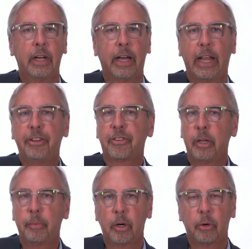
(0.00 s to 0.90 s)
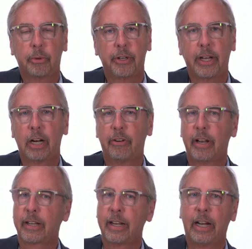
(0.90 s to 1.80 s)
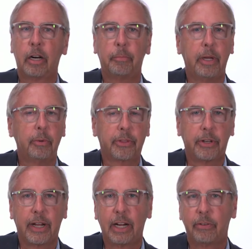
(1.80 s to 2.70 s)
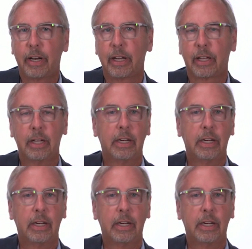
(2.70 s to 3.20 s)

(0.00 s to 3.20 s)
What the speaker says: an ACE inhibitor with a diuretic, an ARB with a diuretic,